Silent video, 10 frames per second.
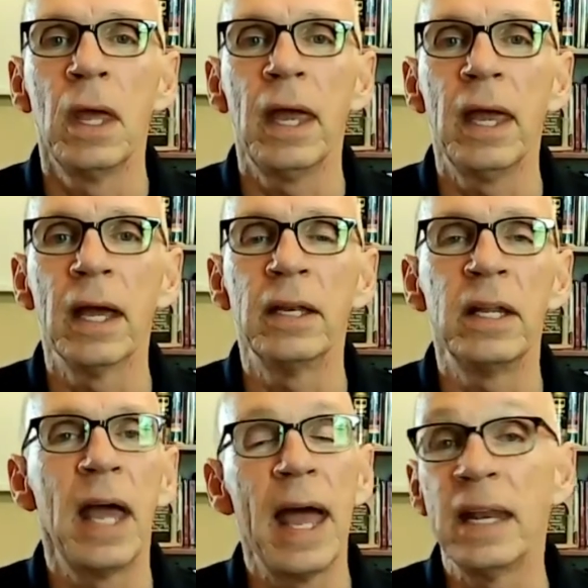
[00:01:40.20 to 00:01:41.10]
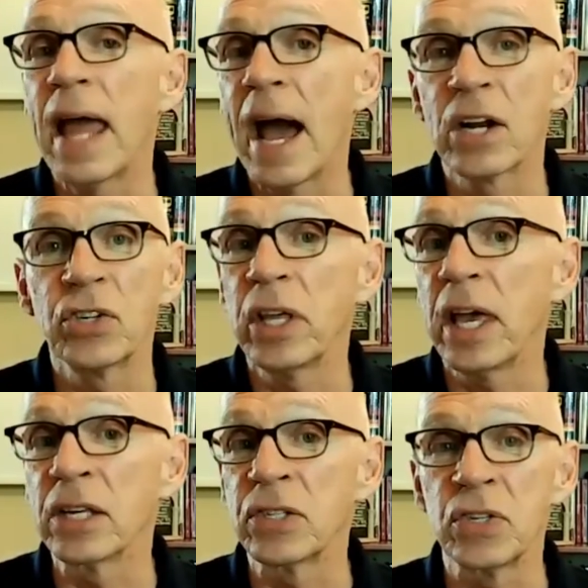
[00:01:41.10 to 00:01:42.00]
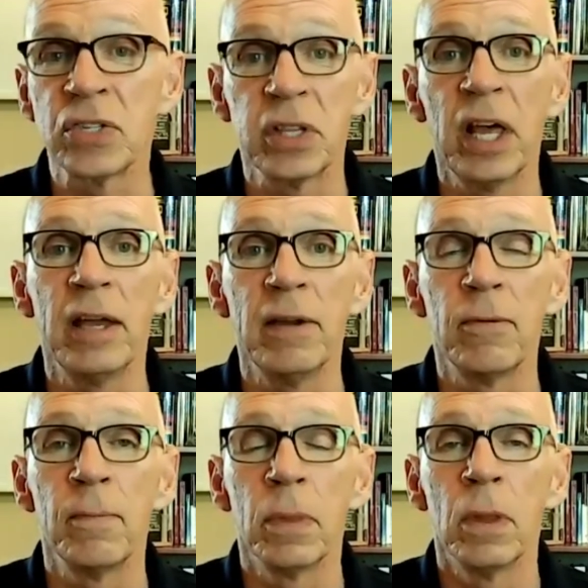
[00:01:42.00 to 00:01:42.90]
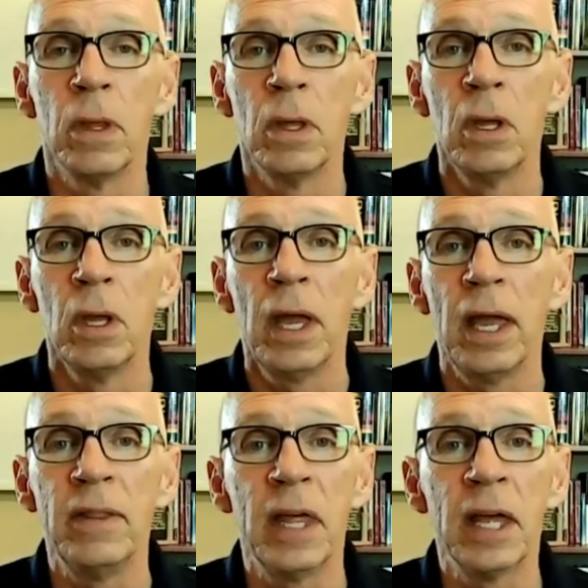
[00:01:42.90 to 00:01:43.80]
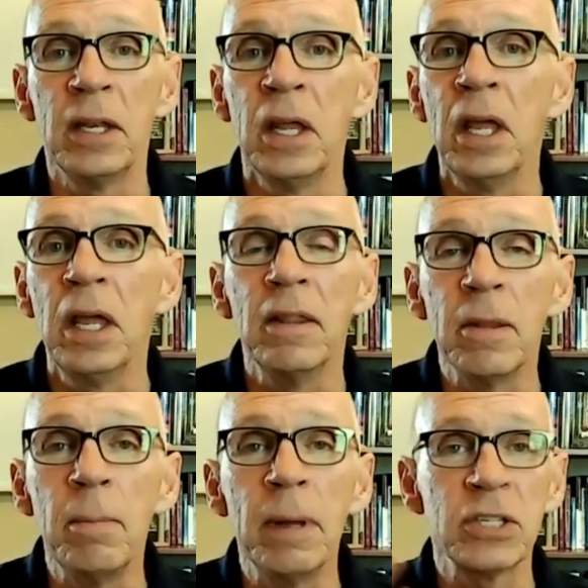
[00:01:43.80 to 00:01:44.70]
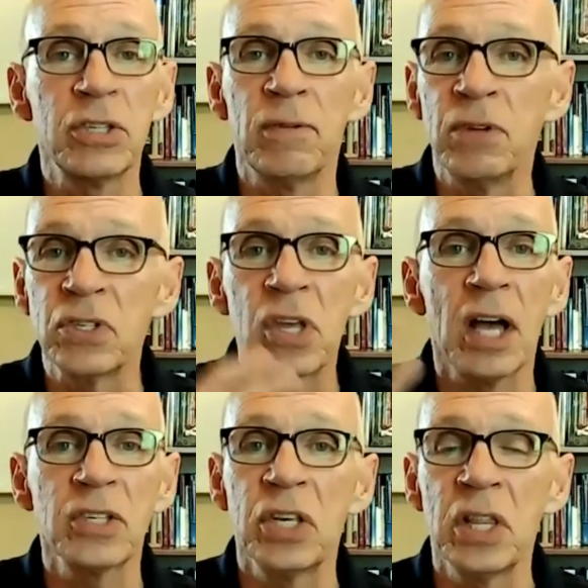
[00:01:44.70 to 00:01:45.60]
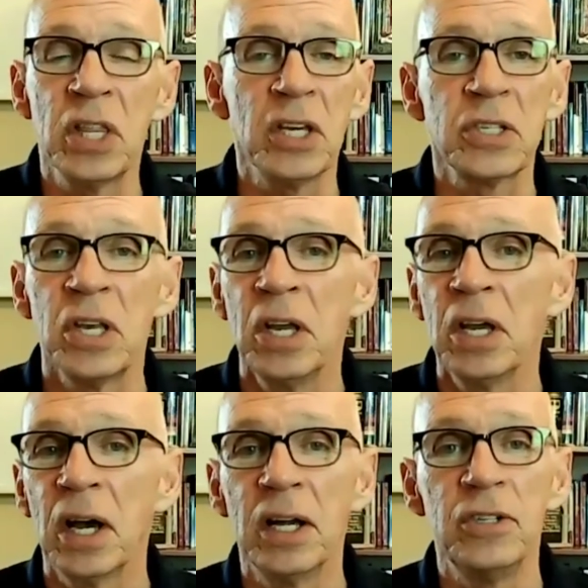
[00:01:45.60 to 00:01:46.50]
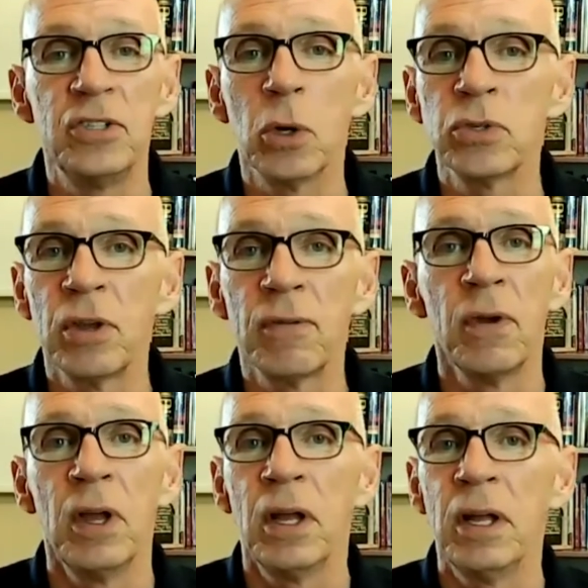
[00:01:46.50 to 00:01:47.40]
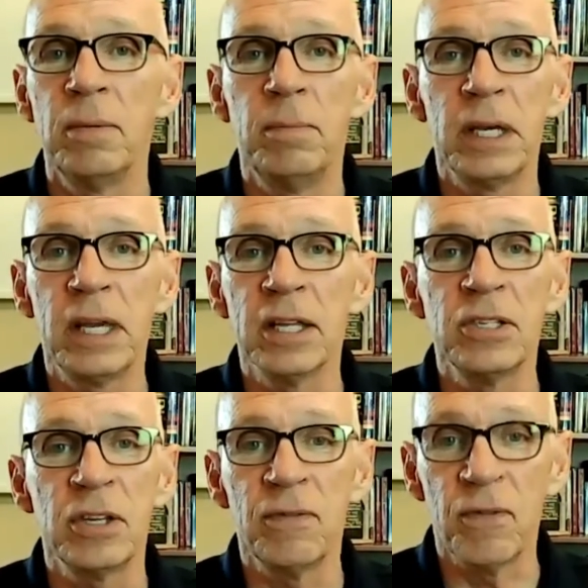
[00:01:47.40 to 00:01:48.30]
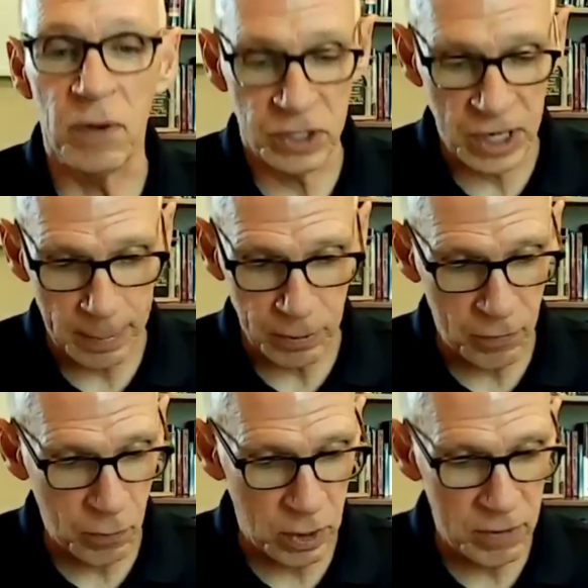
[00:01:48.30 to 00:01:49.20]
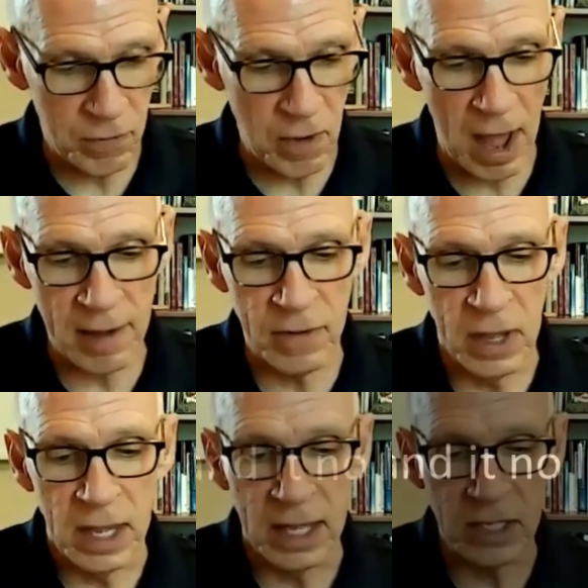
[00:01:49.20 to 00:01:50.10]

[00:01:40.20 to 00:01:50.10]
and actually as a slave. And then in the midst of discussing this, Joseph, it begins in chapter 45. It